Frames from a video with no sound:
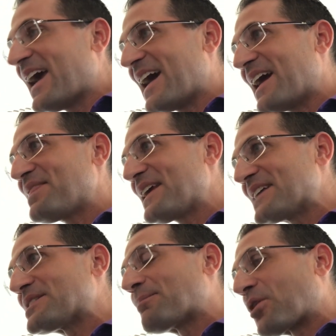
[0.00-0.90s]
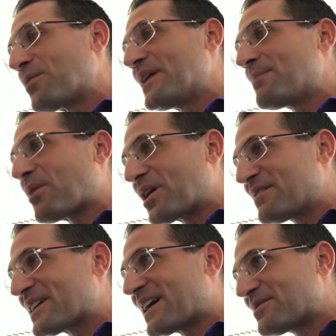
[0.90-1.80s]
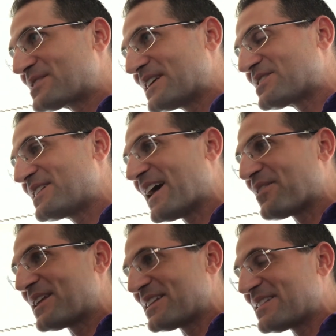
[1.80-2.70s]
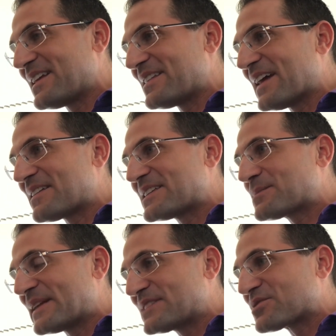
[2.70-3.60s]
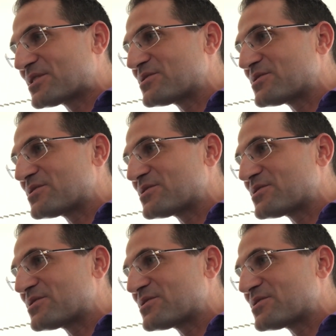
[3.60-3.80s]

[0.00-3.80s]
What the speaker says: And I think it's a permanent part of the conversation now that it's been introduced.